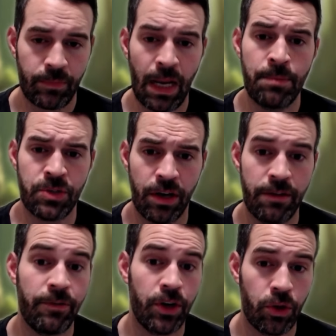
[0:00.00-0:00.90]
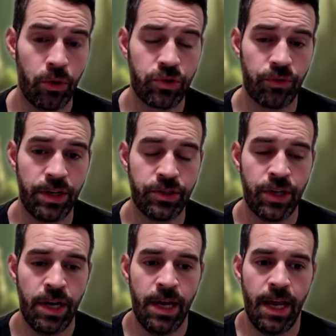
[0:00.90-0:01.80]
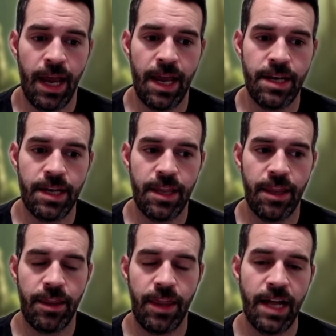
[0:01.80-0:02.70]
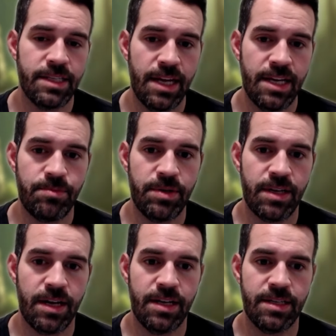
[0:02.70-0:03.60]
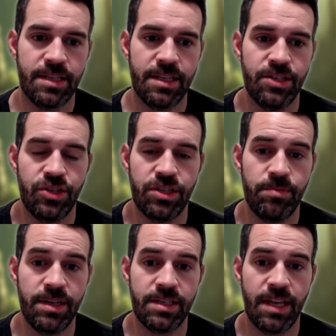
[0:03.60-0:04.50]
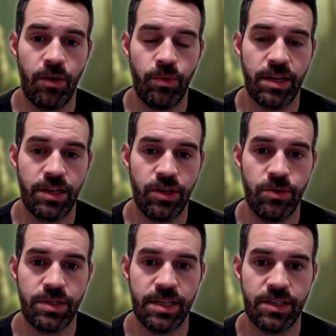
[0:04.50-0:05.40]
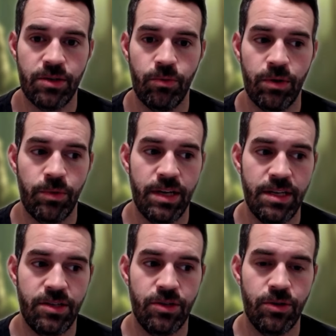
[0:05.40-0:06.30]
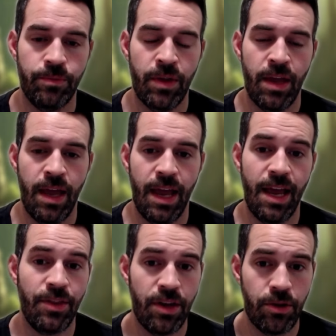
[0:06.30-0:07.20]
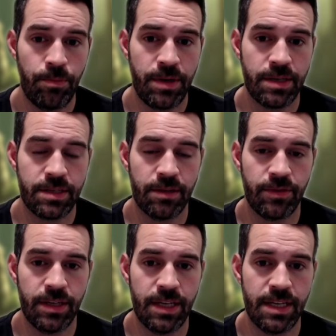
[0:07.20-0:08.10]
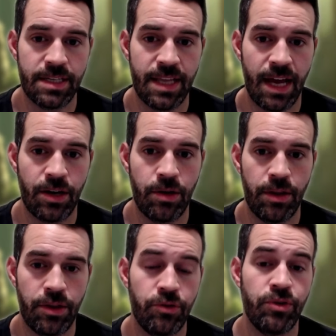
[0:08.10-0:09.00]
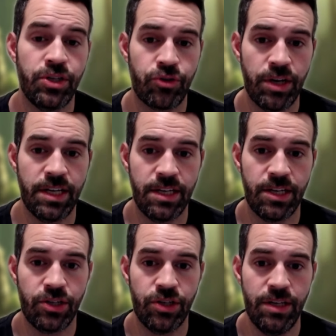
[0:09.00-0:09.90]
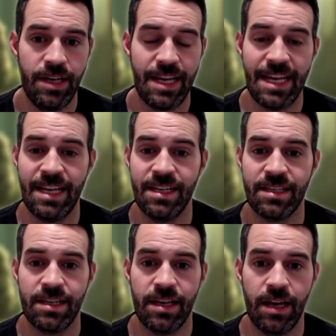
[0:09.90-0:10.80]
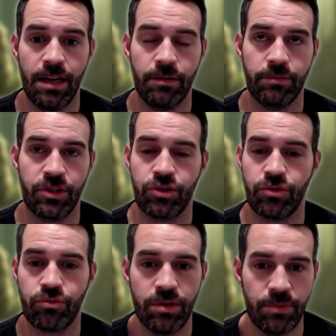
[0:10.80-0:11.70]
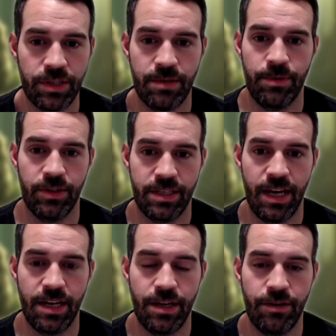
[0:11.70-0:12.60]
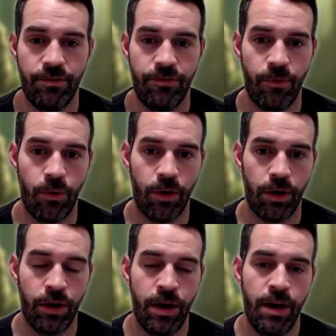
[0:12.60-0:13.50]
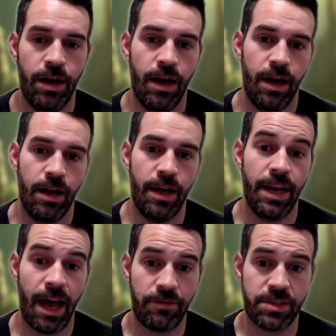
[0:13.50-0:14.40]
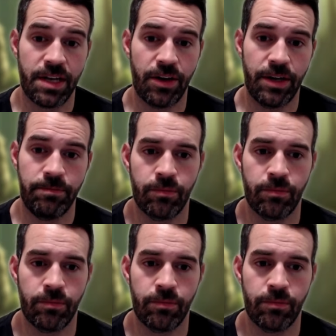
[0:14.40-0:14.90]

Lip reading: I'm sorry, very close range. And that's nice because this just means that we can use it when we need to. And the other piece of it is that the restrained condition is extremely debilitating for an adversary.